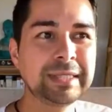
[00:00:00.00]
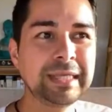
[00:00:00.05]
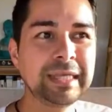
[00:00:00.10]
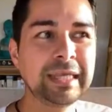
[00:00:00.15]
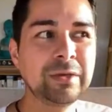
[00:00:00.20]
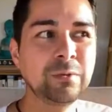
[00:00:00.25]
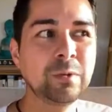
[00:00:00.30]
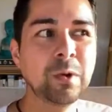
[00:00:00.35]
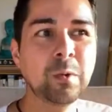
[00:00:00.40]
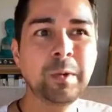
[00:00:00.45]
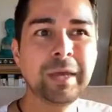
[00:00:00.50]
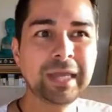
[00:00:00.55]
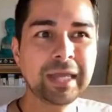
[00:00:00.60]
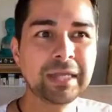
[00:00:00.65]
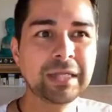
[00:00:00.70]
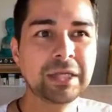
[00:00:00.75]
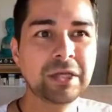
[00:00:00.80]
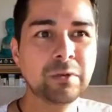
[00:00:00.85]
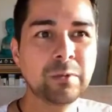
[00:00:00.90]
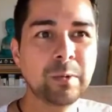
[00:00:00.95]
we see
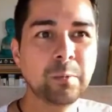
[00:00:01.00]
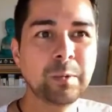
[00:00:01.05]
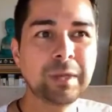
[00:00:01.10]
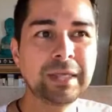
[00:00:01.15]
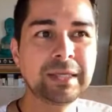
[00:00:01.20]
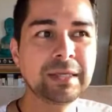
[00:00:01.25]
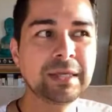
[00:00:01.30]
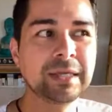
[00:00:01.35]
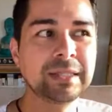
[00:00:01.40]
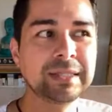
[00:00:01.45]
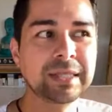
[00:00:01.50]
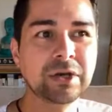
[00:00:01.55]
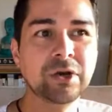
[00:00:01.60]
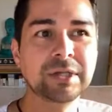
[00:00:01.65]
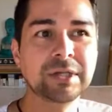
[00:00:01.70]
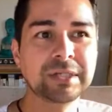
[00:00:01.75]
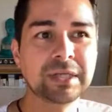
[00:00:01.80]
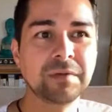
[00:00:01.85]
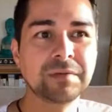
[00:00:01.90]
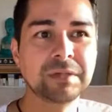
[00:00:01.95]
what we can do, and we
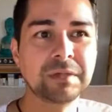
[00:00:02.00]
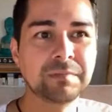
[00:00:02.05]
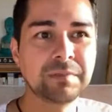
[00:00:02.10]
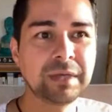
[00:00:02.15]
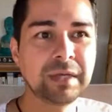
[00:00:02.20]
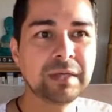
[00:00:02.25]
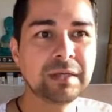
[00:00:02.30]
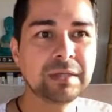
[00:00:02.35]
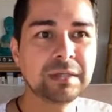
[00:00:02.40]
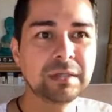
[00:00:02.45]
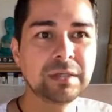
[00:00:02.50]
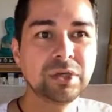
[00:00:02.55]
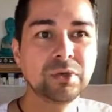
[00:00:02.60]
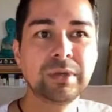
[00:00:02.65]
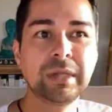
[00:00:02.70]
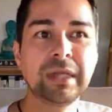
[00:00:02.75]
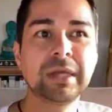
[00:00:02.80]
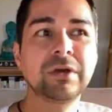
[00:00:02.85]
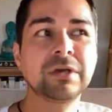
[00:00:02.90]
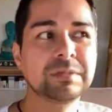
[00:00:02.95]
consider ourselves to
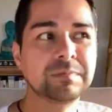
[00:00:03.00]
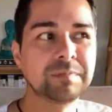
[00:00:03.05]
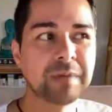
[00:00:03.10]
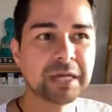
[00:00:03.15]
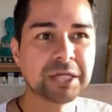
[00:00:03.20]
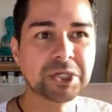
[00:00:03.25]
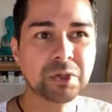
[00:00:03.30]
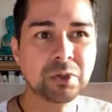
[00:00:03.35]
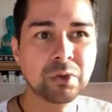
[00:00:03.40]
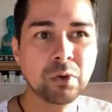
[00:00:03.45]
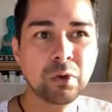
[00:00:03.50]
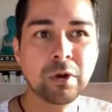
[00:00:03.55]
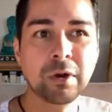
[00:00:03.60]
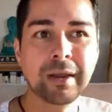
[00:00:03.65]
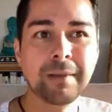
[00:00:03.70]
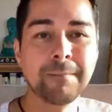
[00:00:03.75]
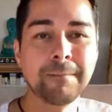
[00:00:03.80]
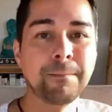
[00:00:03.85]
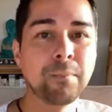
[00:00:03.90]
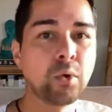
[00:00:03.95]
be unique or
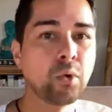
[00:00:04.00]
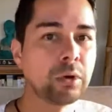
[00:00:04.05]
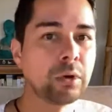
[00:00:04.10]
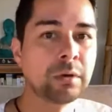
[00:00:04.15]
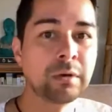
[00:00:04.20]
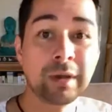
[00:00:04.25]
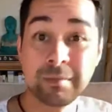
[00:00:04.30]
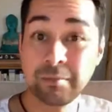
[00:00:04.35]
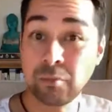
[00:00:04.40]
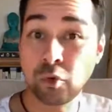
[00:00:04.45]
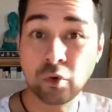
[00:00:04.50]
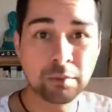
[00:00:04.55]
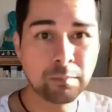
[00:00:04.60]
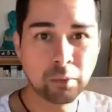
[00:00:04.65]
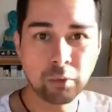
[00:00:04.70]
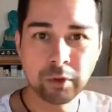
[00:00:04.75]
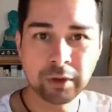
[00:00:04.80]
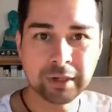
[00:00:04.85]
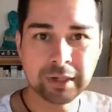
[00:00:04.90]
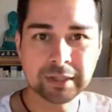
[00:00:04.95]
special or important,
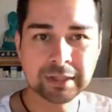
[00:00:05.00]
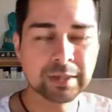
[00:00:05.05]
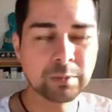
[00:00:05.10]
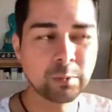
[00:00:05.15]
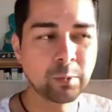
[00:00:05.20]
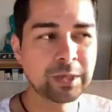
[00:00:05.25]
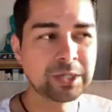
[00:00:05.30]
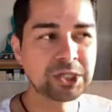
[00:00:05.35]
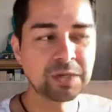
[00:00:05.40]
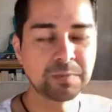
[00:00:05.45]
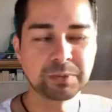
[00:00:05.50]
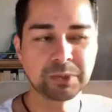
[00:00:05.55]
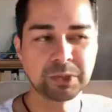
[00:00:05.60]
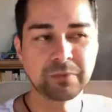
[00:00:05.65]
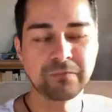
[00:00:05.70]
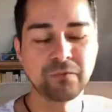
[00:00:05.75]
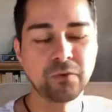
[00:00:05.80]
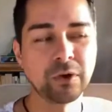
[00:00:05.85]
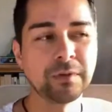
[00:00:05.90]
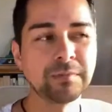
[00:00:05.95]
and more important in some
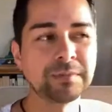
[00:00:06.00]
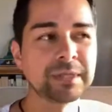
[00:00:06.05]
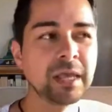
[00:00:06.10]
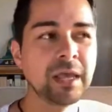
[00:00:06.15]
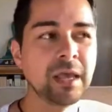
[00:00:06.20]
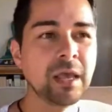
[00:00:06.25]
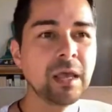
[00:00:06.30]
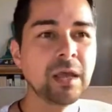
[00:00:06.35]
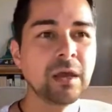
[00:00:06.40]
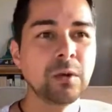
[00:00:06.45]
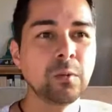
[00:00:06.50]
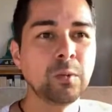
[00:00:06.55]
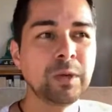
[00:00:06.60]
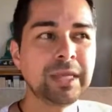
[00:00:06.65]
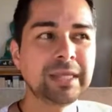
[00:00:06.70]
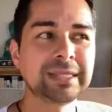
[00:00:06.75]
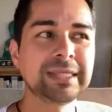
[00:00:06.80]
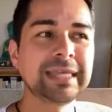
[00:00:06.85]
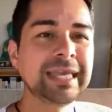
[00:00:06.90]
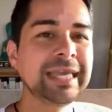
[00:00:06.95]
ways, shapes, or forms.
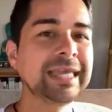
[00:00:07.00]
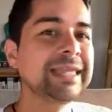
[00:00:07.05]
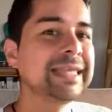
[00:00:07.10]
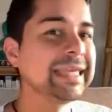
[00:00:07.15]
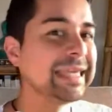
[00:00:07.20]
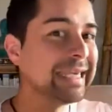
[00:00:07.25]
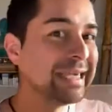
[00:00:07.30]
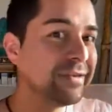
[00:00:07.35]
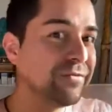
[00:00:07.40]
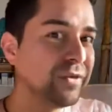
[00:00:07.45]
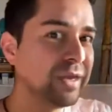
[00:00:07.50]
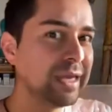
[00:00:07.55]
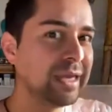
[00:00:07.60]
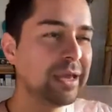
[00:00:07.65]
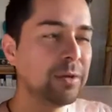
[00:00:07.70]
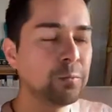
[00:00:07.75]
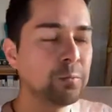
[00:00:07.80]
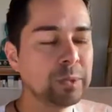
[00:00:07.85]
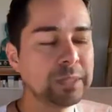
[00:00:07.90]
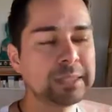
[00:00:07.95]
We see a
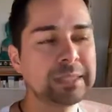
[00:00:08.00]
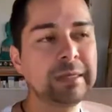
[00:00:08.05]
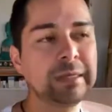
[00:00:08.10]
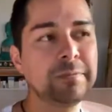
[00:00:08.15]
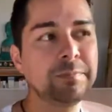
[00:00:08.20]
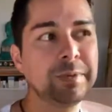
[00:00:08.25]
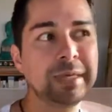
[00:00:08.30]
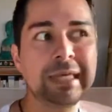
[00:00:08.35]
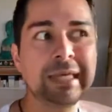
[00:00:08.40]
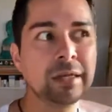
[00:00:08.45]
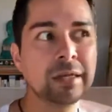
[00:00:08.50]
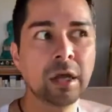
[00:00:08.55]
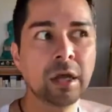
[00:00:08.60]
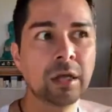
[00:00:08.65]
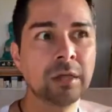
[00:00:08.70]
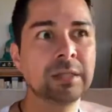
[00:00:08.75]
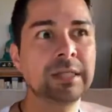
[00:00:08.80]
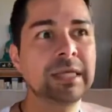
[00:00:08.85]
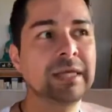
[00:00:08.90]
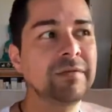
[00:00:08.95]
TV and we see
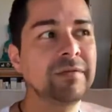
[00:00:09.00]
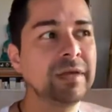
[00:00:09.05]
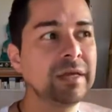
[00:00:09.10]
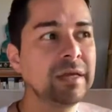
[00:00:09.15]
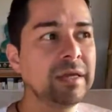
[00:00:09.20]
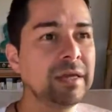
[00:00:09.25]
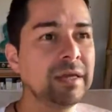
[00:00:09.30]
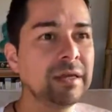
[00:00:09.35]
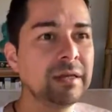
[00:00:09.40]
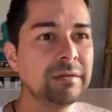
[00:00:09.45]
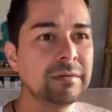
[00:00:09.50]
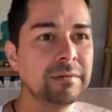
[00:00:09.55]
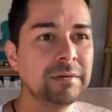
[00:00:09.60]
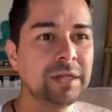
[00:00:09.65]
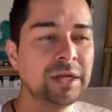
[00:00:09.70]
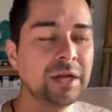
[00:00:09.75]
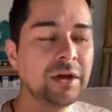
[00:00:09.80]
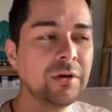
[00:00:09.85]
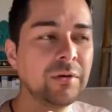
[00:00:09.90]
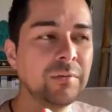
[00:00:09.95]
being on TV
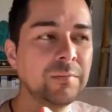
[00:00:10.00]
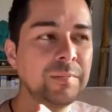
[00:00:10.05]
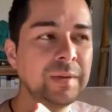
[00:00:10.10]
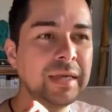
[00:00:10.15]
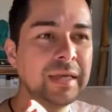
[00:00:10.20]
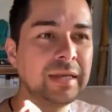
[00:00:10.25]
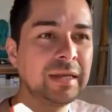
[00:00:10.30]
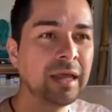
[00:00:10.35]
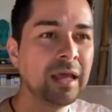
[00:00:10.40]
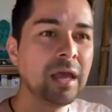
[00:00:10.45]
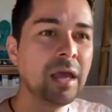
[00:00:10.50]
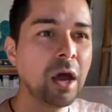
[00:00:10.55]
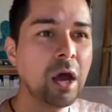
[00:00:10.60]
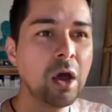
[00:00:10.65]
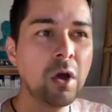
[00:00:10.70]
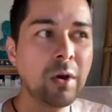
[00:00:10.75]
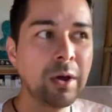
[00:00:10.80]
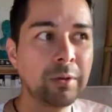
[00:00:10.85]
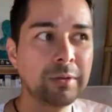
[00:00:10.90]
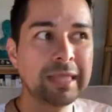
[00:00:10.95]
and,
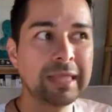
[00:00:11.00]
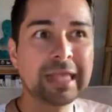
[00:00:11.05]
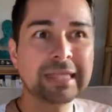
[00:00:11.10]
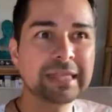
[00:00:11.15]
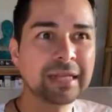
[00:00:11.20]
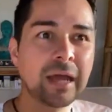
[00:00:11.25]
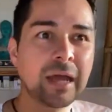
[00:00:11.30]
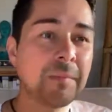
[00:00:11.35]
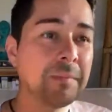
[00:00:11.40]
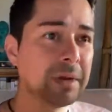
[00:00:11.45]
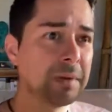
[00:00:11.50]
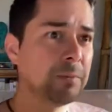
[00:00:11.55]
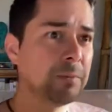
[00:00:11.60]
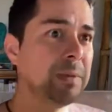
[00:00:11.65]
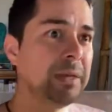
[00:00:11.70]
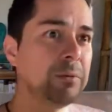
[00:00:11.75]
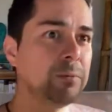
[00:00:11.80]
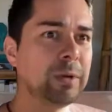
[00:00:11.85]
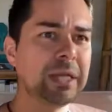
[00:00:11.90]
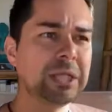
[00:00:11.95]
being, I'm
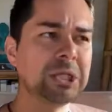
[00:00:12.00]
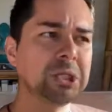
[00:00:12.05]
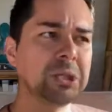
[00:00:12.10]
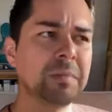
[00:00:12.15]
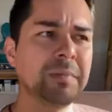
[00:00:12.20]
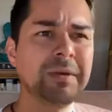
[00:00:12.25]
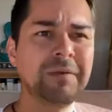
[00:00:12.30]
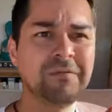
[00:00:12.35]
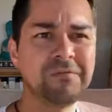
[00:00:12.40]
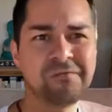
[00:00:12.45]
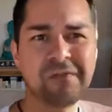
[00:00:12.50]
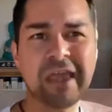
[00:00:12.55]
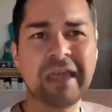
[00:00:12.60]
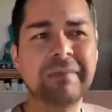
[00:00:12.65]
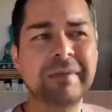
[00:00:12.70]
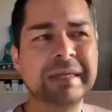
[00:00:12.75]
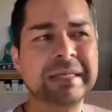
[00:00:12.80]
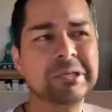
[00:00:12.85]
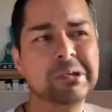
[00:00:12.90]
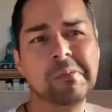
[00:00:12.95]
going to be rich, or I'm going
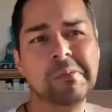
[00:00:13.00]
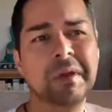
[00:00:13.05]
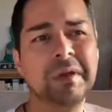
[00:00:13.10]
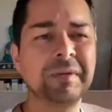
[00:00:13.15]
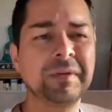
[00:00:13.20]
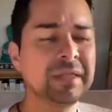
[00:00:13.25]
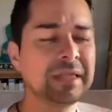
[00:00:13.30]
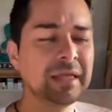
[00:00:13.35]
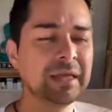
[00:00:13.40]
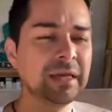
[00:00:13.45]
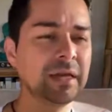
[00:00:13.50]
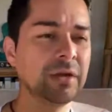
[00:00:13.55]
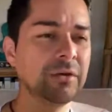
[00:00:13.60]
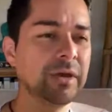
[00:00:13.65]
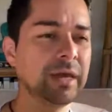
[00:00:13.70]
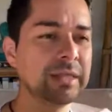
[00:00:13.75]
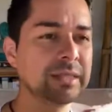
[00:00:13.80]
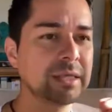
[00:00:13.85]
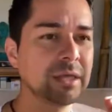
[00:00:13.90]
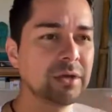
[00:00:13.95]
to be famous, or I'm going to
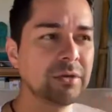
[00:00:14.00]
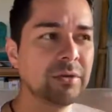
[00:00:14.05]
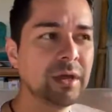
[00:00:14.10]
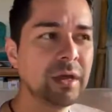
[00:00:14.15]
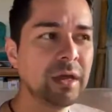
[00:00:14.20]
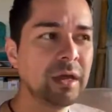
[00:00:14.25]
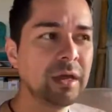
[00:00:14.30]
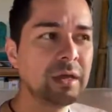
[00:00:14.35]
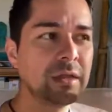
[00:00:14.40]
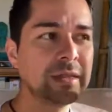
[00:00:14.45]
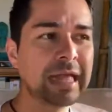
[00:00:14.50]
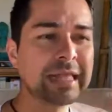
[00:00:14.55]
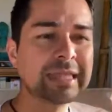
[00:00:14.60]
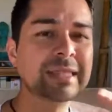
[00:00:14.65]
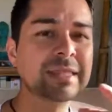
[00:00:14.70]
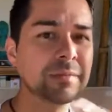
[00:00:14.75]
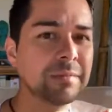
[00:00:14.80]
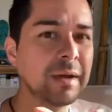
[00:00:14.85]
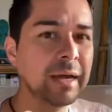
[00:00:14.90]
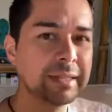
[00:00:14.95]
be, and so
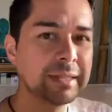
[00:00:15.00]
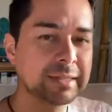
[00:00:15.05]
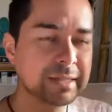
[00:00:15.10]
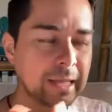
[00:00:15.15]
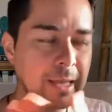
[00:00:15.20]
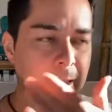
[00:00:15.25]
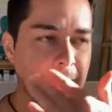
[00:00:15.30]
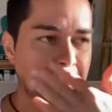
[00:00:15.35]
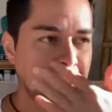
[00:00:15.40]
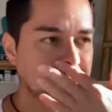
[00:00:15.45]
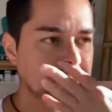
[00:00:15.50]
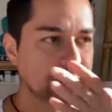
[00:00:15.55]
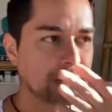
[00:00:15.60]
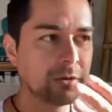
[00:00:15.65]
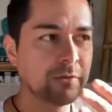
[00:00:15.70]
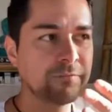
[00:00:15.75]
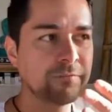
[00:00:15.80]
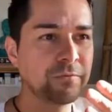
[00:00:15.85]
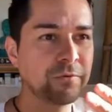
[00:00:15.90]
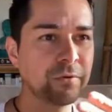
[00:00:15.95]
that's the mindset.
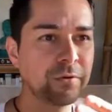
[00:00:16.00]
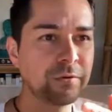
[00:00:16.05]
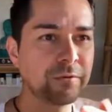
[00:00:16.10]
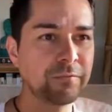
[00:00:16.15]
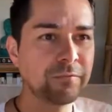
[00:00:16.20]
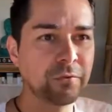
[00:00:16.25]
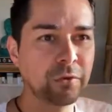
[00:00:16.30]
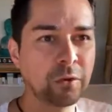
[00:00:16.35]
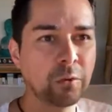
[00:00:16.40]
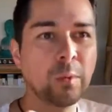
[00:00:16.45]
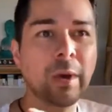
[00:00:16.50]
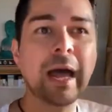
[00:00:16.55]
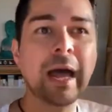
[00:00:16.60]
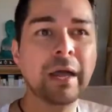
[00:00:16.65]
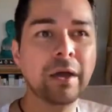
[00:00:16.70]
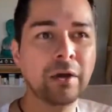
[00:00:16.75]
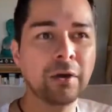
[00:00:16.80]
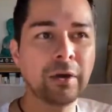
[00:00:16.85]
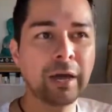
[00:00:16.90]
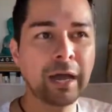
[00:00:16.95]
And so for
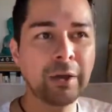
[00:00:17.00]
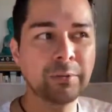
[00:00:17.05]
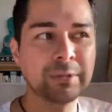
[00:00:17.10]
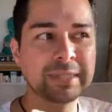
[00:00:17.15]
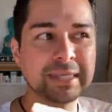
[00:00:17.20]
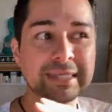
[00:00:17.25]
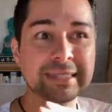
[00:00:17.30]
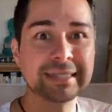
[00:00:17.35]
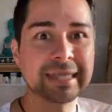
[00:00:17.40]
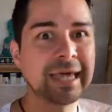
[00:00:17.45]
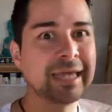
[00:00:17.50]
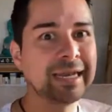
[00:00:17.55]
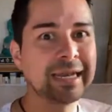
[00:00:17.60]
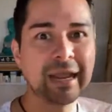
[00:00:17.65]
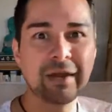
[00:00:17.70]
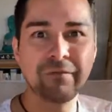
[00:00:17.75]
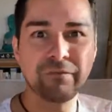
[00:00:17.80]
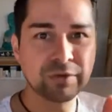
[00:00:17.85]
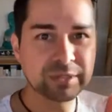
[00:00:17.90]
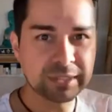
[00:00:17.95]
a while, I was
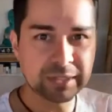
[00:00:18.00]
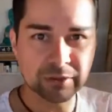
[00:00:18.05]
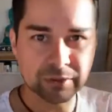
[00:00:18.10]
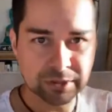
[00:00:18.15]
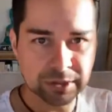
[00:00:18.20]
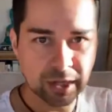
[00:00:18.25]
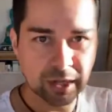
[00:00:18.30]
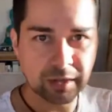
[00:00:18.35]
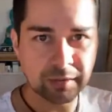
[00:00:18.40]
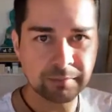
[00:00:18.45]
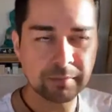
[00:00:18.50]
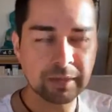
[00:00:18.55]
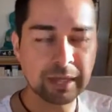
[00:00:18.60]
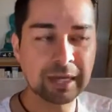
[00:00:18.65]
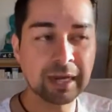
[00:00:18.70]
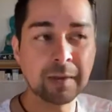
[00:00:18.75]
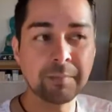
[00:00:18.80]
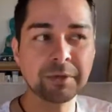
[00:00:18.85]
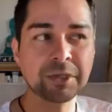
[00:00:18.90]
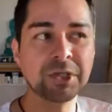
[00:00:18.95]
excited every single
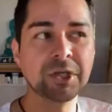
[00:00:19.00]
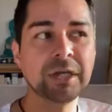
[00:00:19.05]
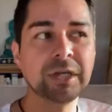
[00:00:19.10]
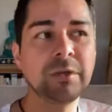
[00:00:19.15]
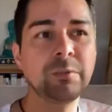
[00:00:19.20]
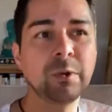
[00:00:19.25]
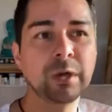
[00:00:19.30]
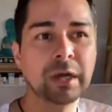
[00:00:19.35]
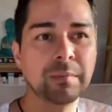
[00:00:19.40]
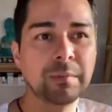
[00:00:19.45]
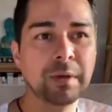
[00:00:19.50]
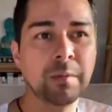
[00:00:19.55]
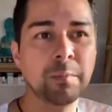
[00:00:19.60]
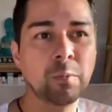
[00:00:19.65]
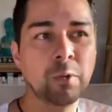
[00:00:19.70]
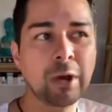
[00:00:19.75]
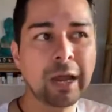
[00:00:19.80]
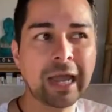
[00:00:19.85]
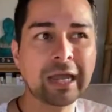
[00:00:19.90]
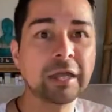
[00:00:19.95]
time an opportunity would
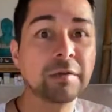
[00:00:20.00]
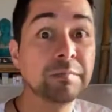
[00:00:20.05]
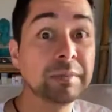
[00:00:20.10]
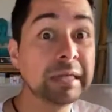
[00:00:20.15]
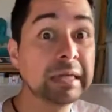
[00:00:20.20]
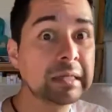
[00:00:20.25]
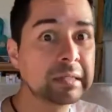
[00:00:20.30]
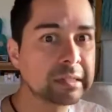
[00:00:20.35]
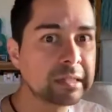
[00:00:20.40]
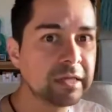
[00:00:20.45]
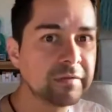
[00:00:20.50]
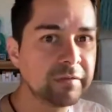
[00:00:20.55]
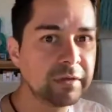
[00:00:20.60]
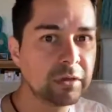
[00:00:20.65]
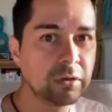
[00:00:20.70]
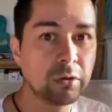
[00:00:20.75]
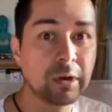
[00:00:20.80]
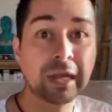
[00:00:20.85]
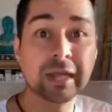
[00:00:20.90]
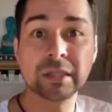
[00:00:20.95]
come up where I could be on
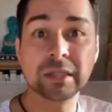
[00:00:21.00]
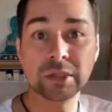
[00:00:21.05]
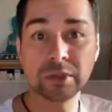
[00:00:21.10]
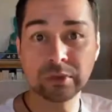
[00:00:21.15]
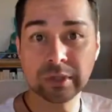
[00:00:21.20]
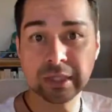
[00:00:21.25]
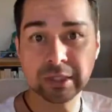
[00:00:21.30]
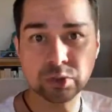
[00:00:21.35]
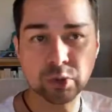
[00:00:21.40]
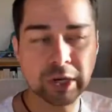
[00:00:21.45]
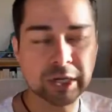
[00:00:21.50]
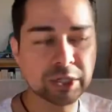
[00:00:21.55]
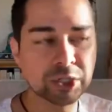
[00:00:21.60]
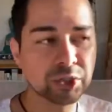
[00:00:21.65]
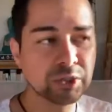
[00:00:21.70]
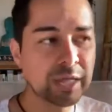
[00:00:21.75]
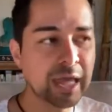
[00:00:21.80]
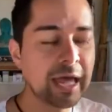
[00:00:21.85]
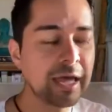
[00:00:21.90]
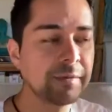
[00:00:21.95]
TV, or I could do
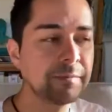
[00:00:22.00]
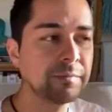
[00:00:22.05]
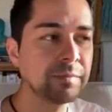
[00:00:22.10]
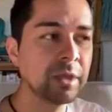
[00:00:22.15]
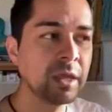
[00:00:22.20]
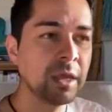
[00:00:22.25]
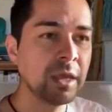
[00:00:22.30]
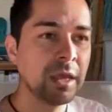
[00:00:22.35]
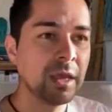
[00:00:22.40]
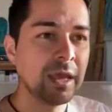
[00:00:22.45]
this, or I could do that.